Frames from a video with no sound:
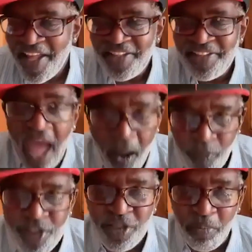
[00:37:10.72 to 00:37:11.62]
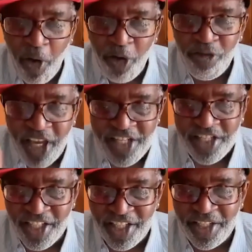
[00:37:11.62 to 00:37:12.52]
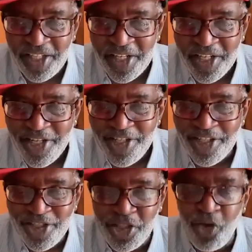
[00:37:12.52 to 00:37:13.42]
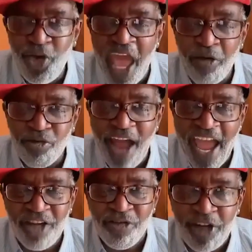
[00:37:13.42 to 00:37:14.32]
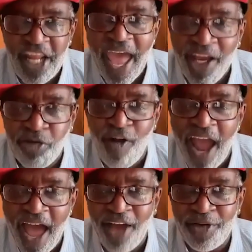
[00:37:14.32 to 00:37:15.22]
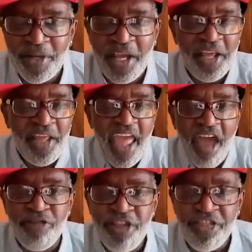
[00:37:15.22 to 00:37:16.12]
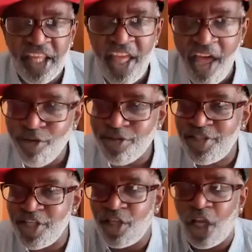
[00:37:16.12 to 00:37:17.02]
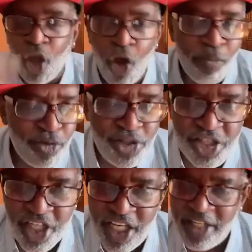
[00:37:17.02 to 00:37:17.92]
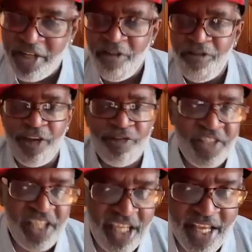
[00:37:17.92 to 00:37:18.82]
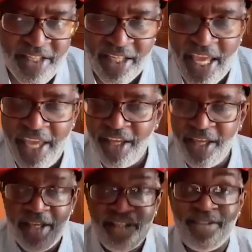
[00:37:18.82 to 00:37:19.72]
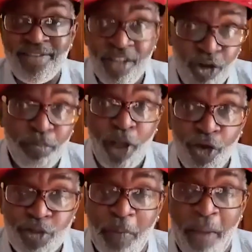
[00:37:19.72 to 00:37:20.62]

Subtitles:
That was the motivation to do that right for that crowd. Everything else, this global shit, 50 years later, still blows my